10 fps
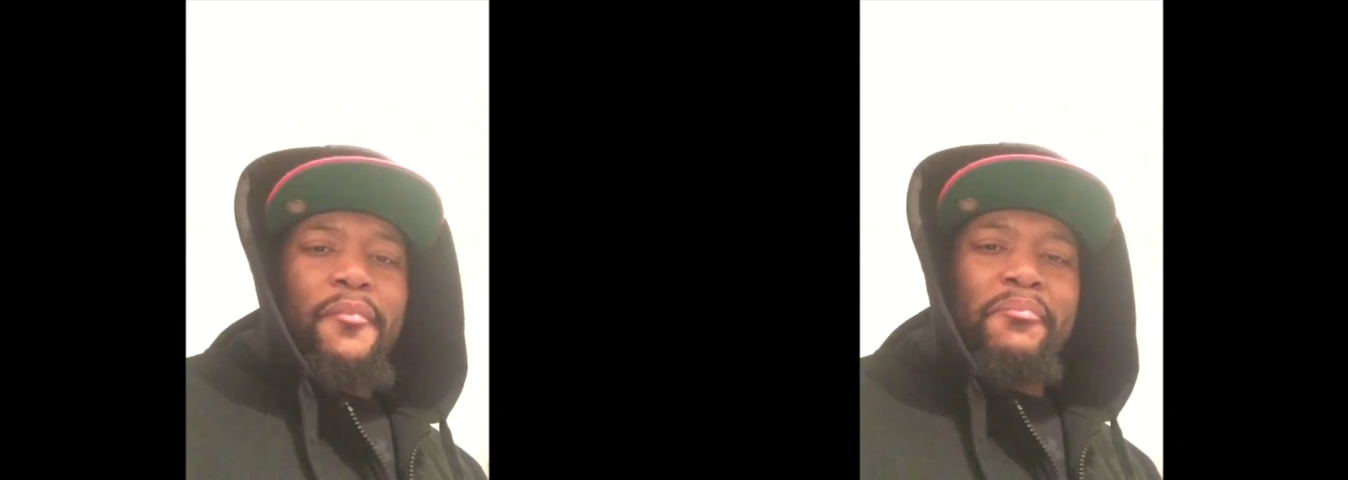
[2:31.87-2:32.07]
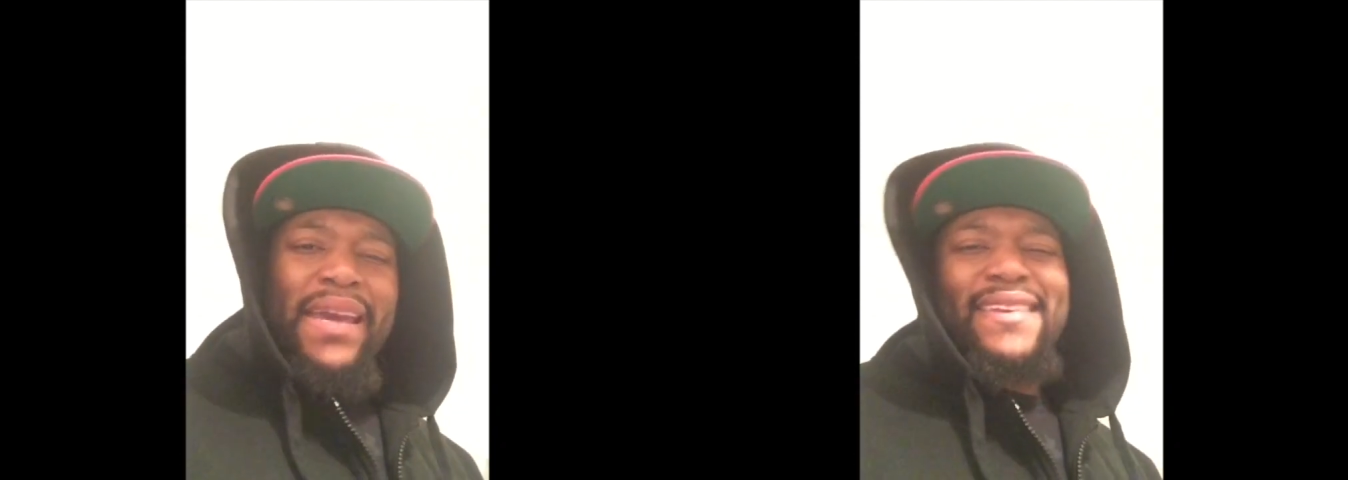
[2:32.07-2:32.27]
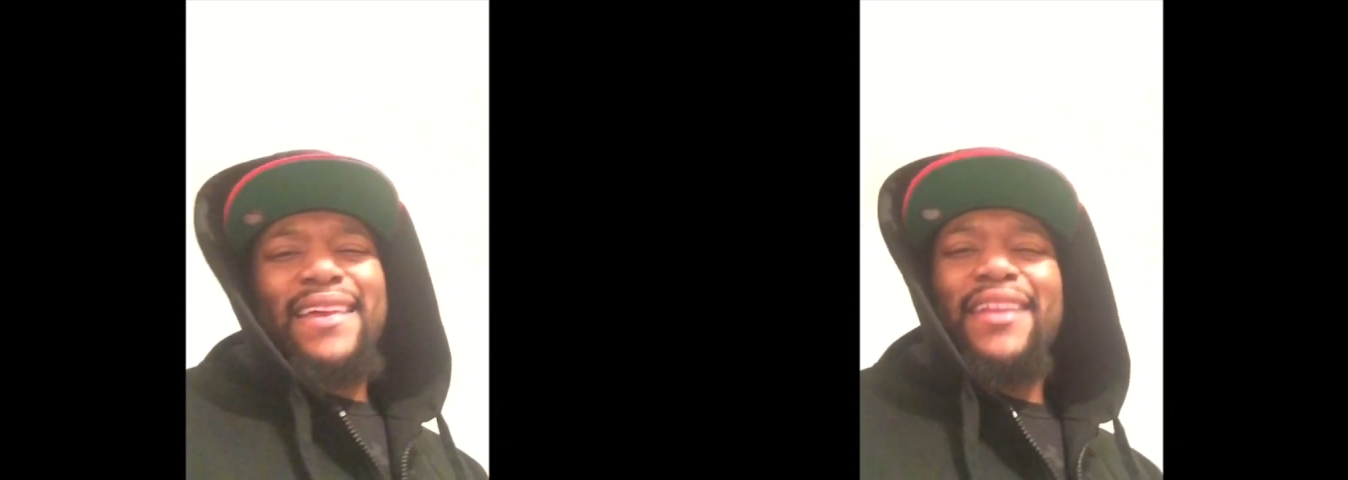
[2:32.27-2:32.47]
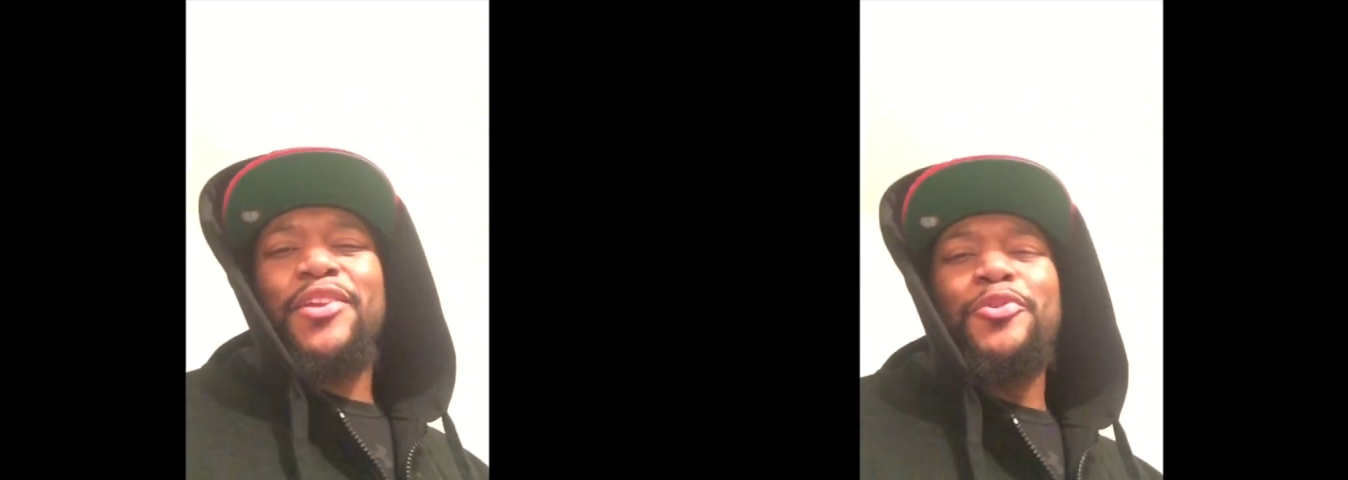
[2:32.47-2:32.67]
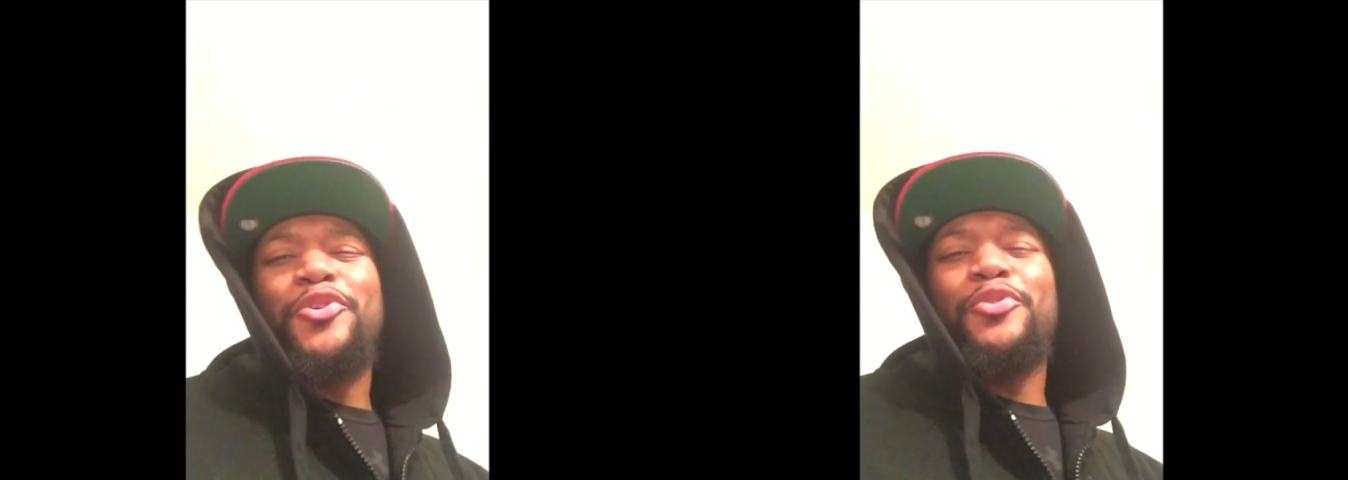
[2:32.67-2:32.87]
Me
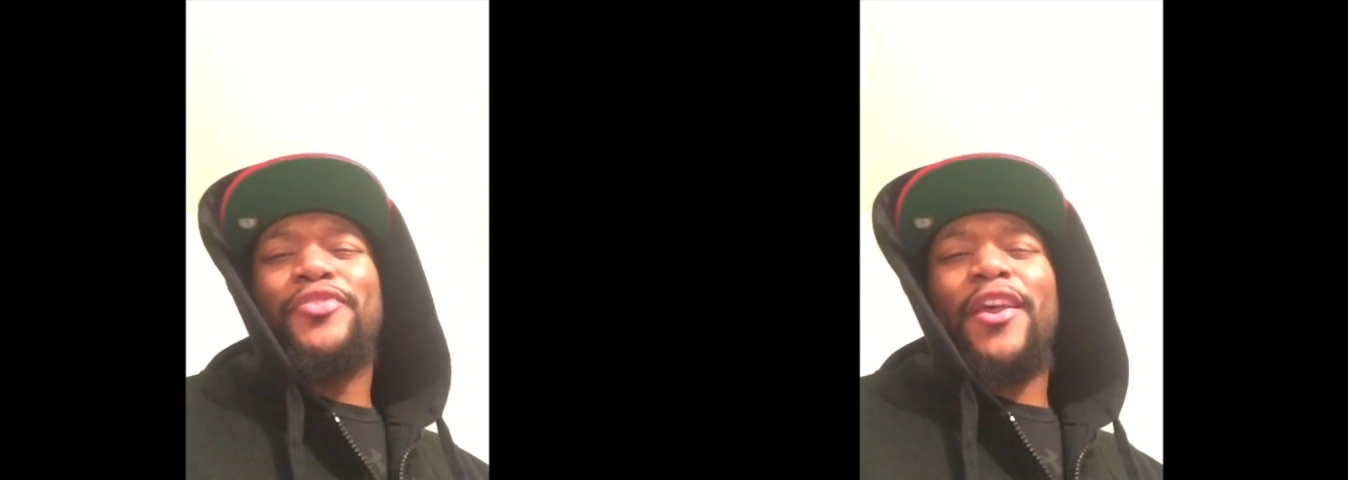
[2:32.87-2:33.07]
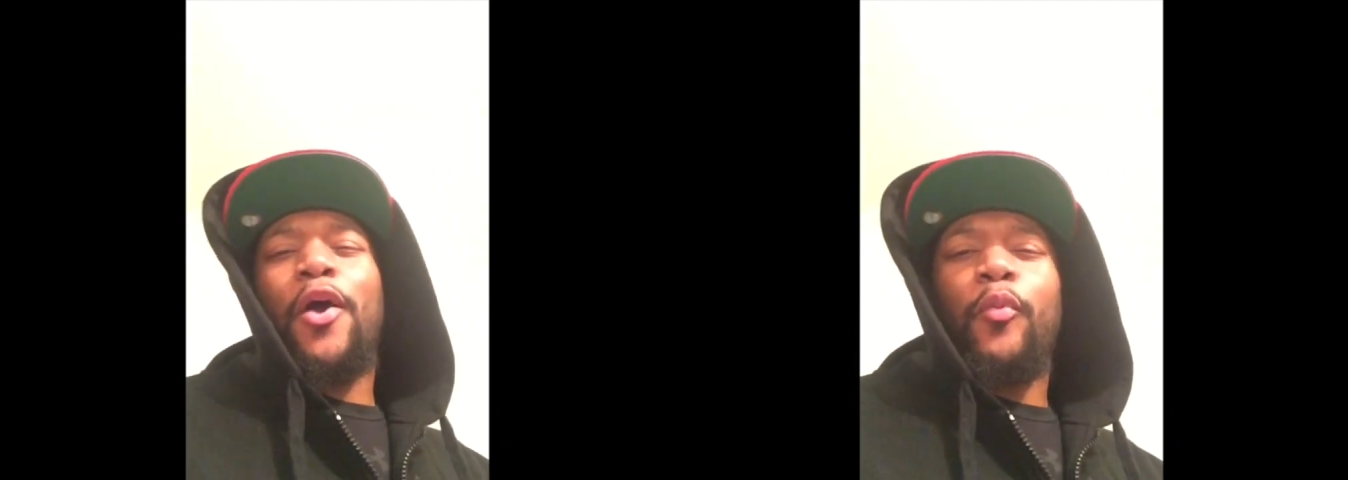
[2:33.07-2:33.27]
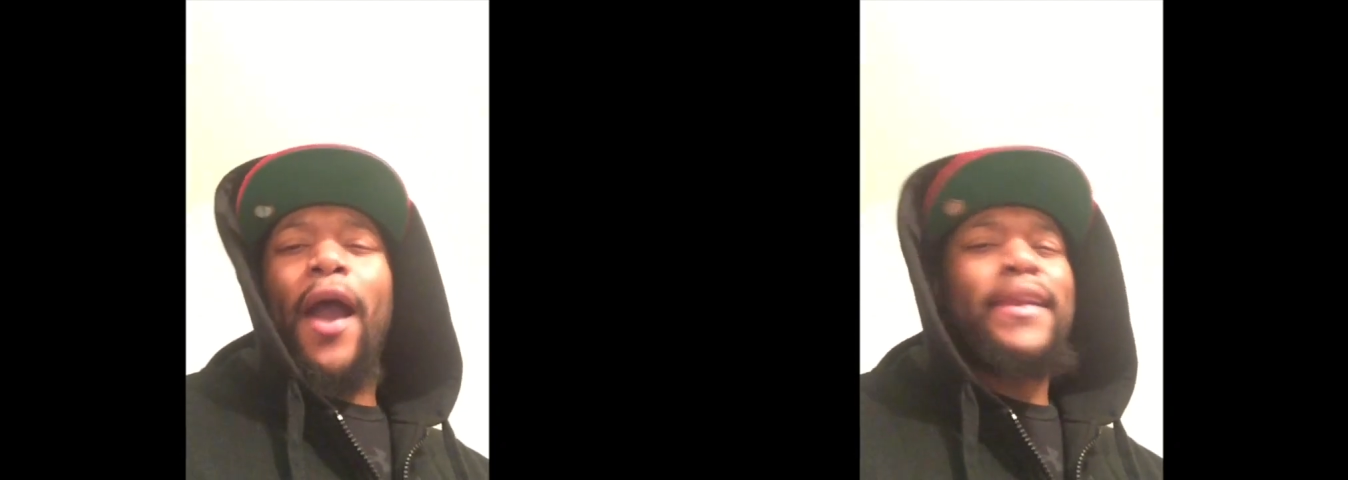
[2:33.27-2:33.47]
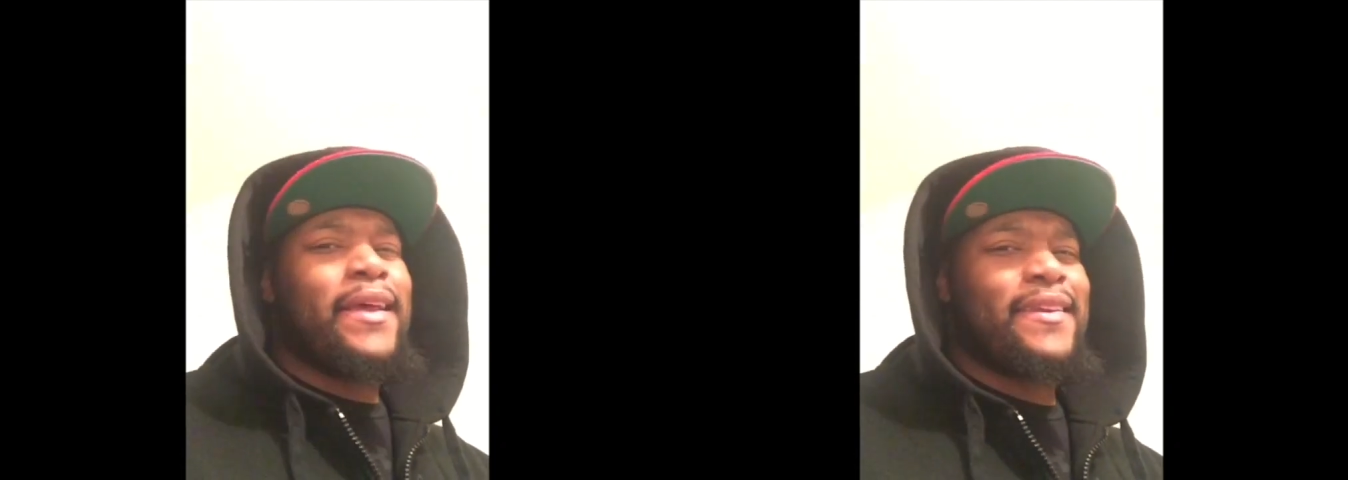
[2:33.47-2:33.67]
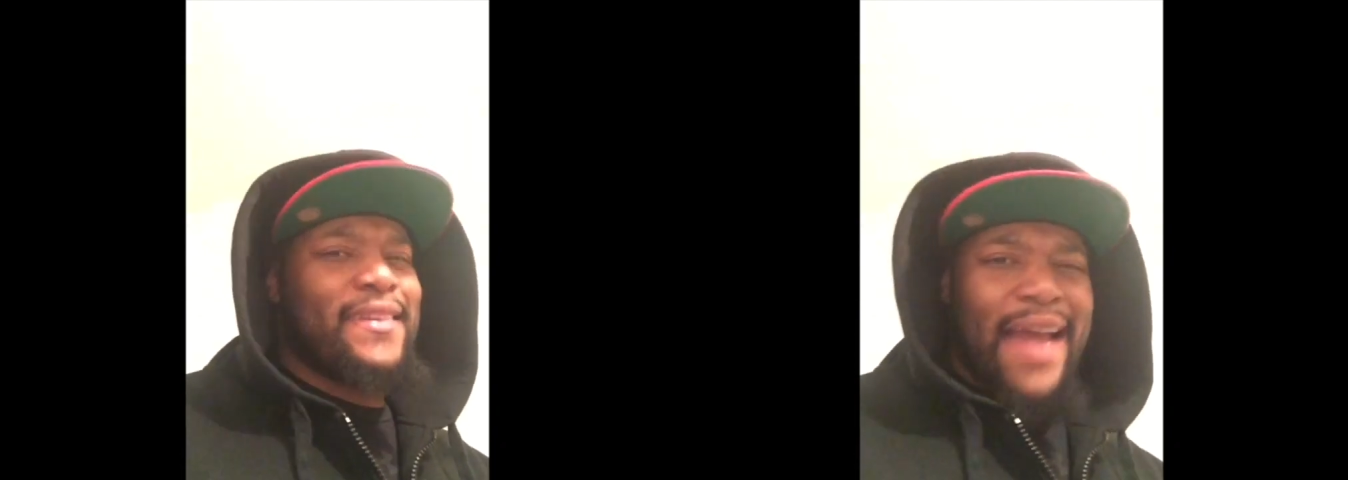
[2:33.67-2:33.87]
telling you you sound
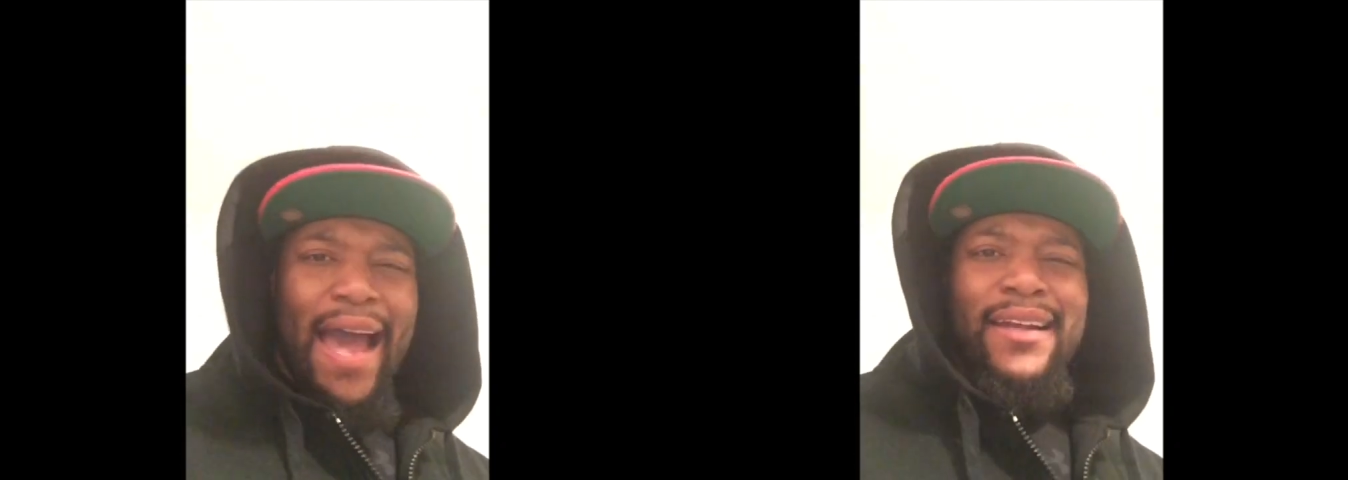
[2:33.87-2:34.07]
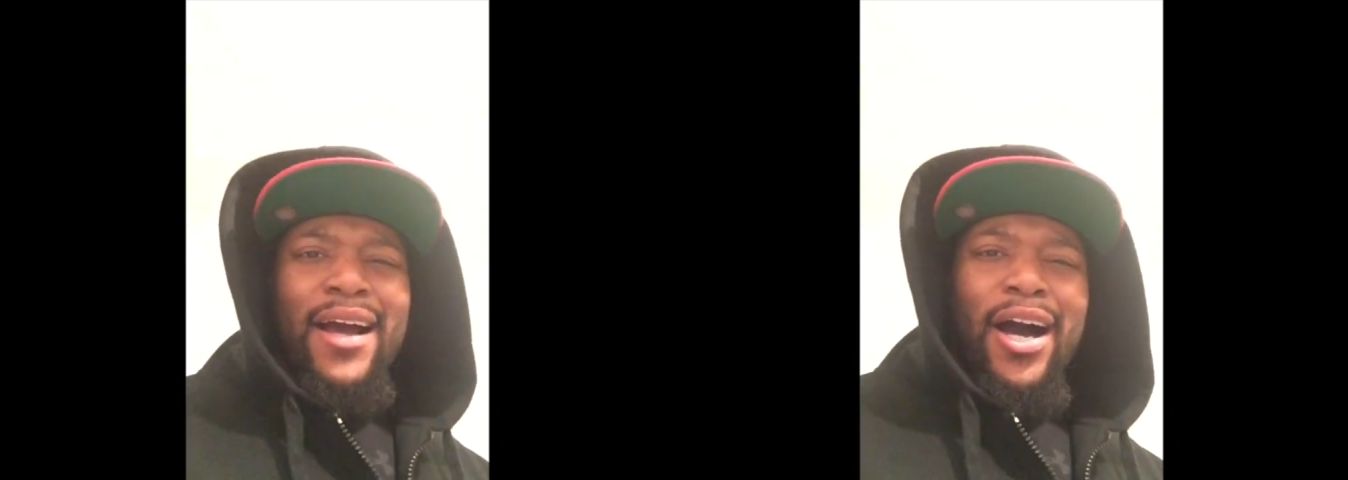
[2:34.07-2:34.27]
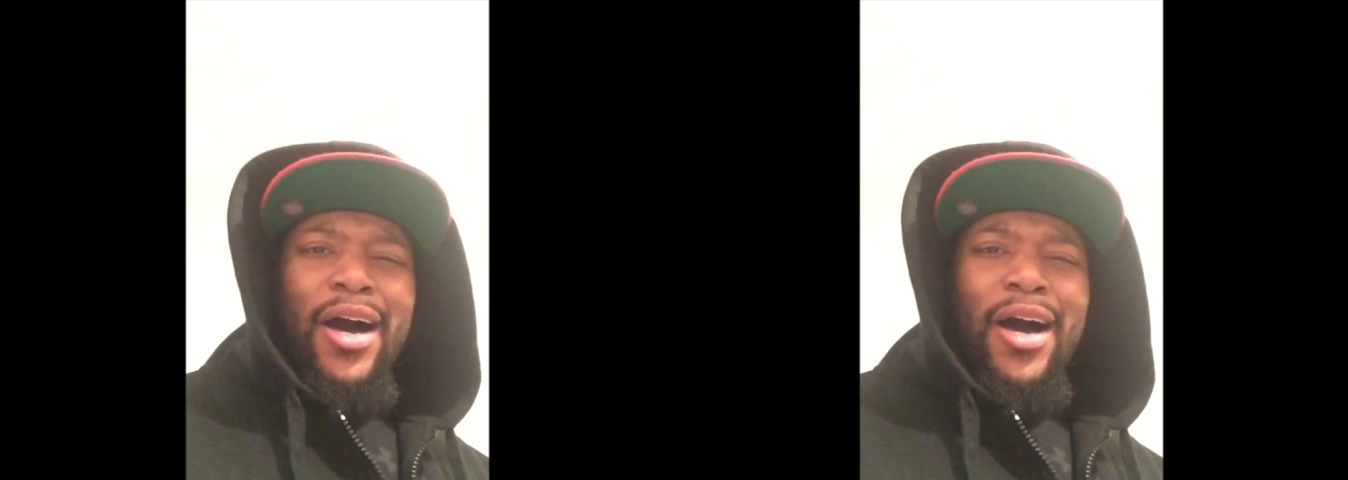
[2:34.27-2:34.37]
white is not